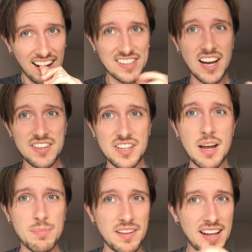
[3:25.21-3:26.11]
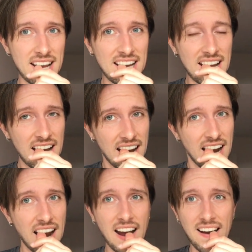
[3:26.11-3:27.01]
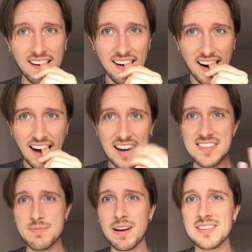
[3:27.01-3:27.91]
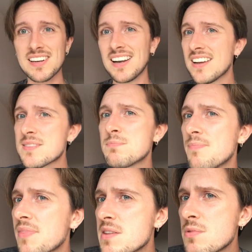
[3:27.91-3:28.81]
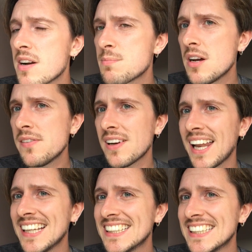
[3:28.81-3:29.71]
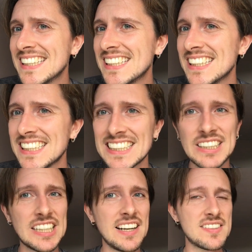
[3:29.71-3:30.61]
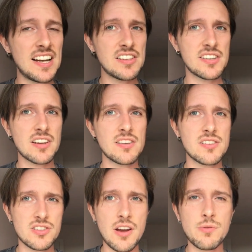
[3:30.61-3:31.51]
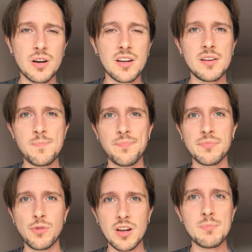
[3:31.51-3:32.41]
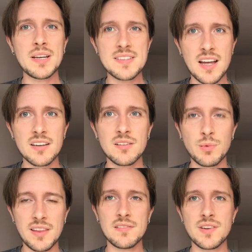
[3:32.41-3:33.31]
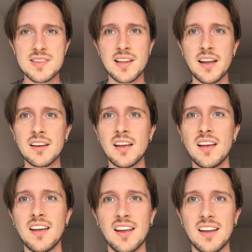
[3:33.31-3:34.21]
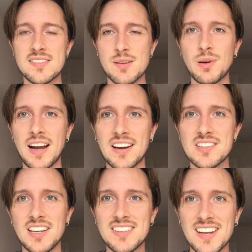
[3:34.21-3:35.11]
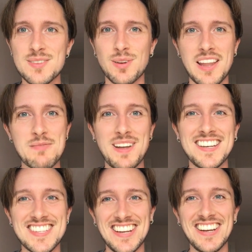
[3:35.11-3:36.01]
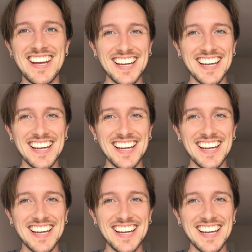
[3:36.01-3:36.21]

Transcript: tidying up at the end, because basically it's worked perfectly. And he said it just goes to show what can be done with Invisalign if someone actually does what they're meant to.